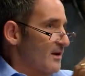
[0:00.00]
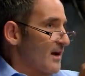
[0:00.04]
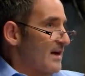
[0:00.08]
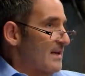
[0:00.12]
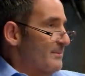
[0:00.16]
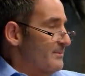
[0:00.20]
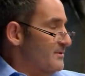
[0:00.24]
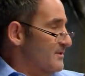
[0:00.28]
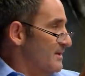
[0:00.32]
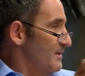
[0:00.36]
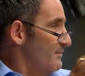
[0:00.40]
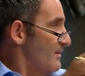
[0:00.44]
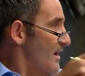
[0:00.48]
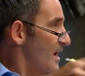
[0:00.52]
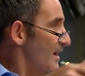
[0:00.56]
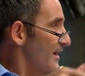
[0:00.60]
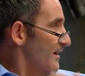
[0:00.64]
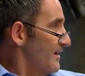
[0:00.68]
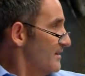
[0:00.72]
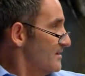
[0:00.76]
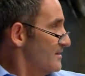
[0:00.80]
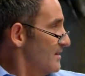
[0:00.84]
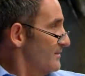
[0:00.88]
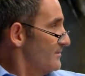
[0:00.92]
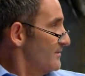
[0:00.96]
got 80%
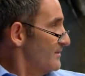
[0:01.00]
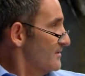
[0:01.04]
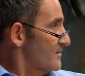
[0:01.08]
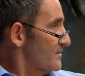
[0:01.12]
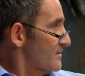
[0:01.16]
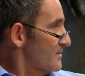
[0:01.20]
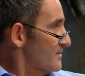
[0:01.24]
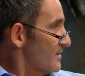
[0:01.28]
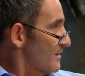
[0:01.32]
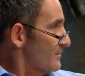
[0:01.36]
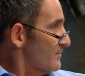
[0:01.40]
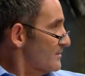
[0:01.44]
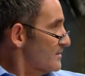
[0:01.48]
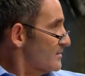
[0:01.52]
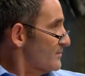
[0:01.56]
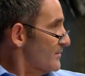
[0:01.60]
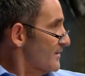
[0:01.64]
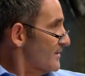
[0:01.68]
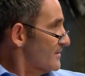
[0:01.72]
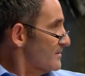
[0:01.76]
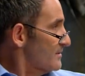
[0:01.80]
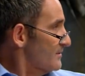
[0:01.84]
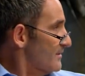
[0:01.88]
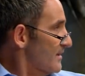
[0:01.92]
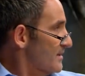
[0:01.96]
market acceptance in some
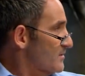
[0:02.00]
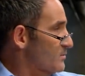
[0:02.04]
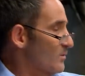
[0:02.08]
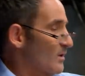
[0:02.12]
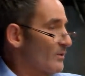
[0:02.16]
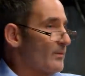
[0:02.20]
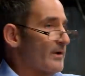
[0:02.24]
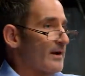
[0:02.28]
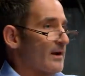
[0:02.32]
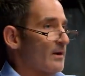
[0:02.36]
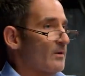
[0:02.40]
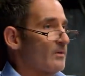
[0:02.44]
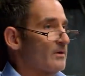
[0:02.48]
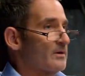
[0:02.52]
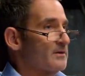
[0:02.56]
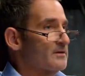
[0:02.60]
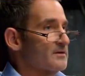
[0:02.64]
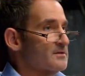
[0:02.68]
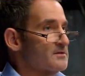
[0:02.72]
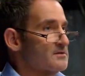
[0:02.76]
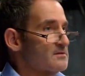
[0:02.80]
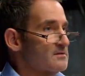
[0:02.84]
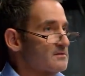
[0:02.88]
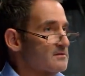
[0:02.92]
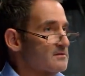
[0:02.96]
respects. I mean, that's one way to look at this.